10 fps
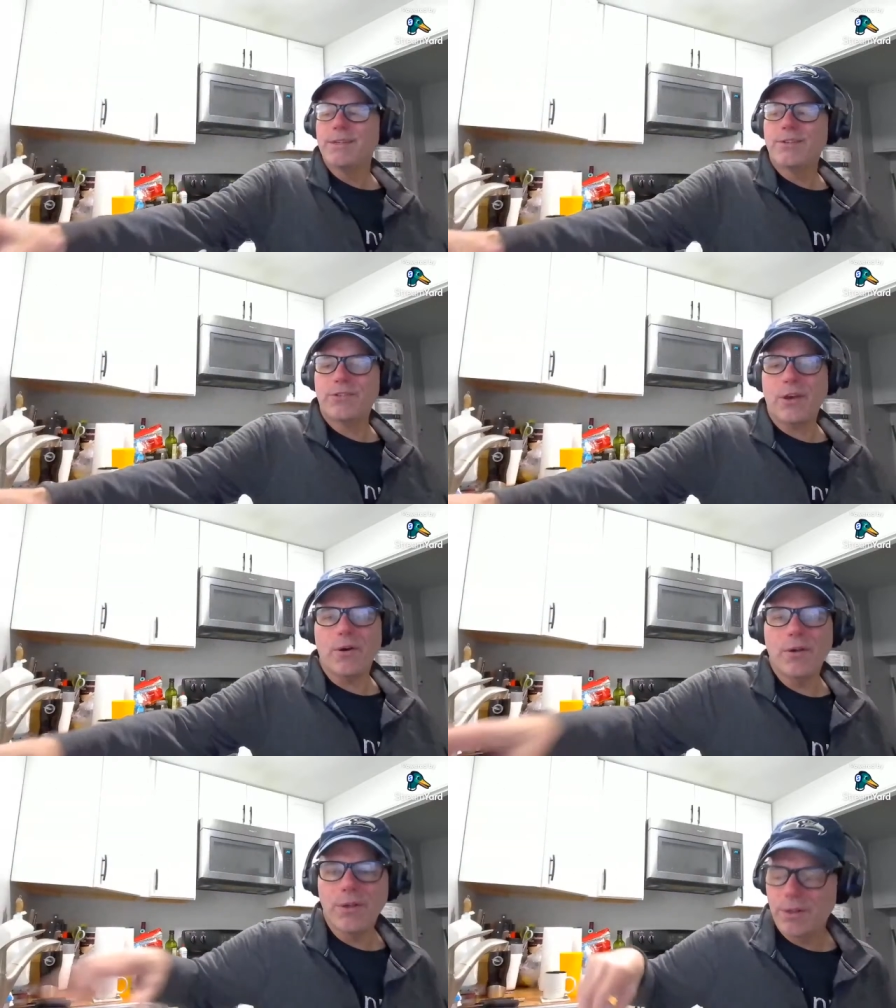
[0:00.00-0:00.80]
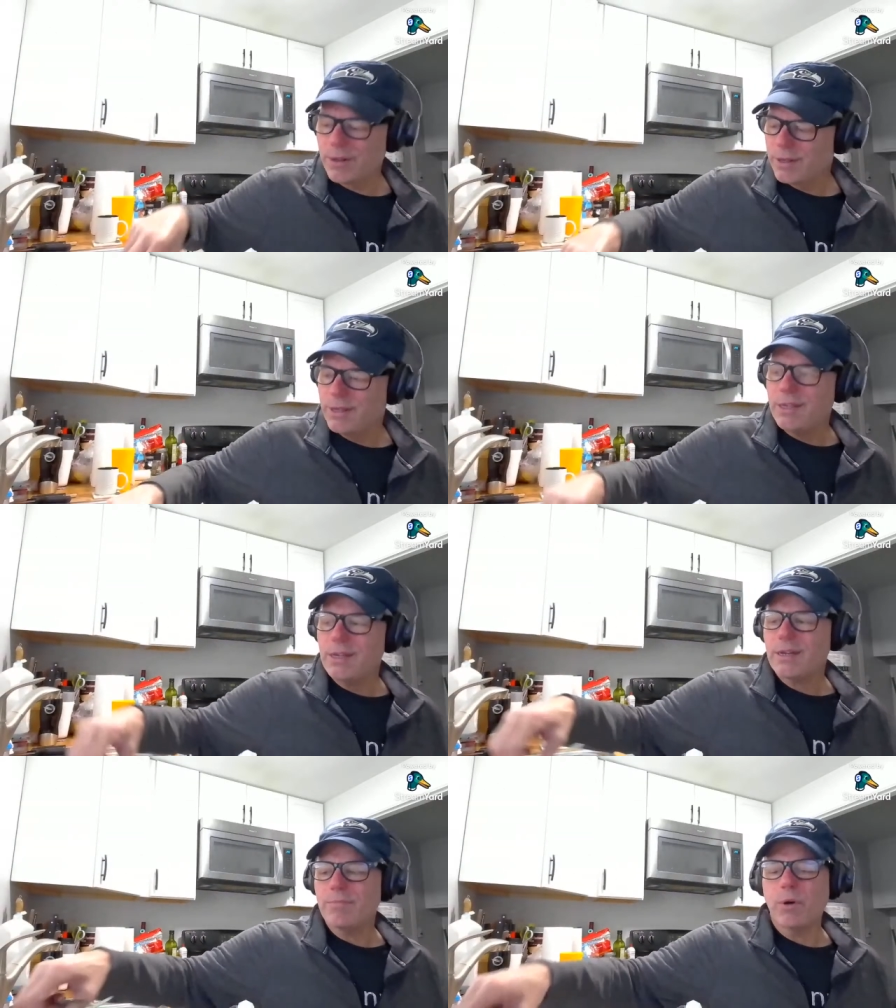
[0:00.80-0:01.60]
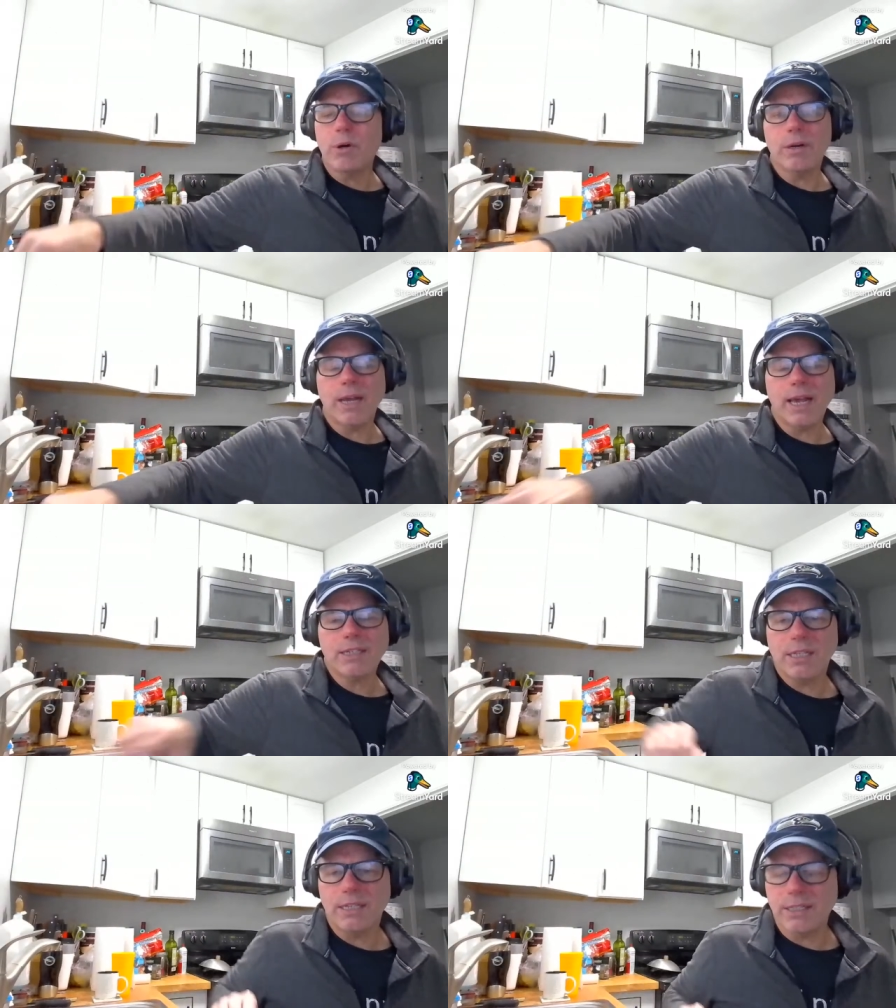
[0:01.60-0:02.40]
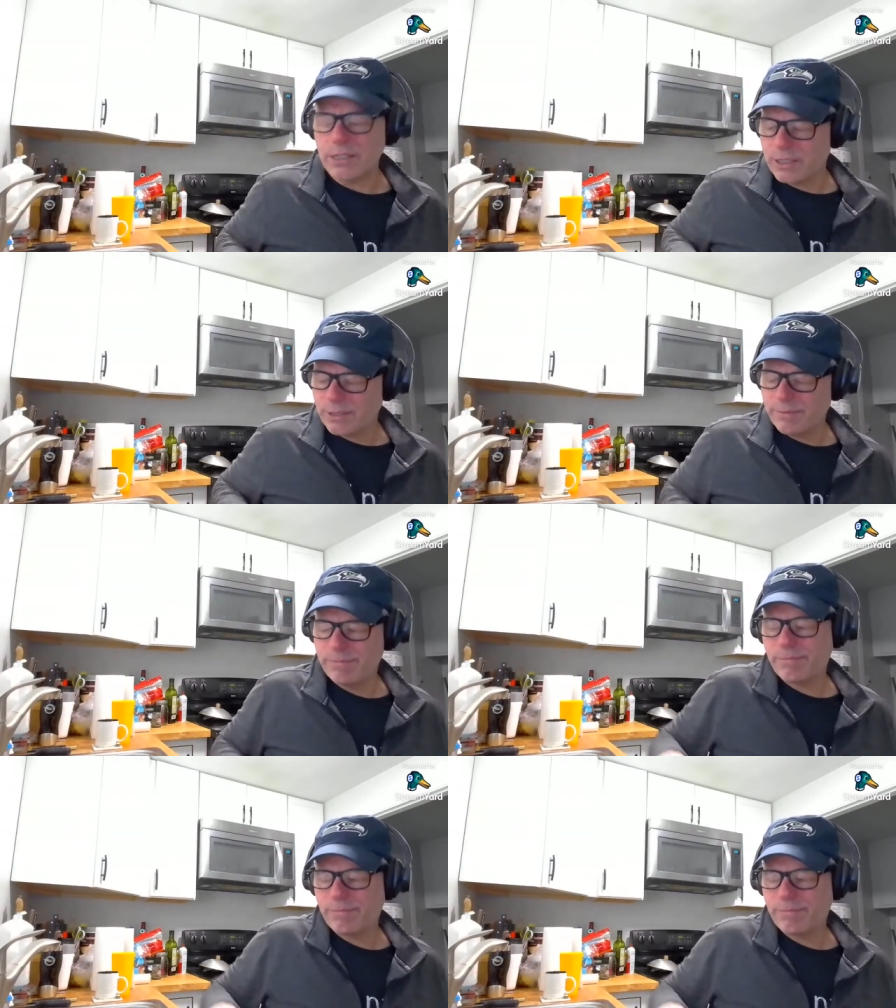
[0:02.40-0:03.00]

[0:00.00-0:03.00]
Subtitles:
So more excellence,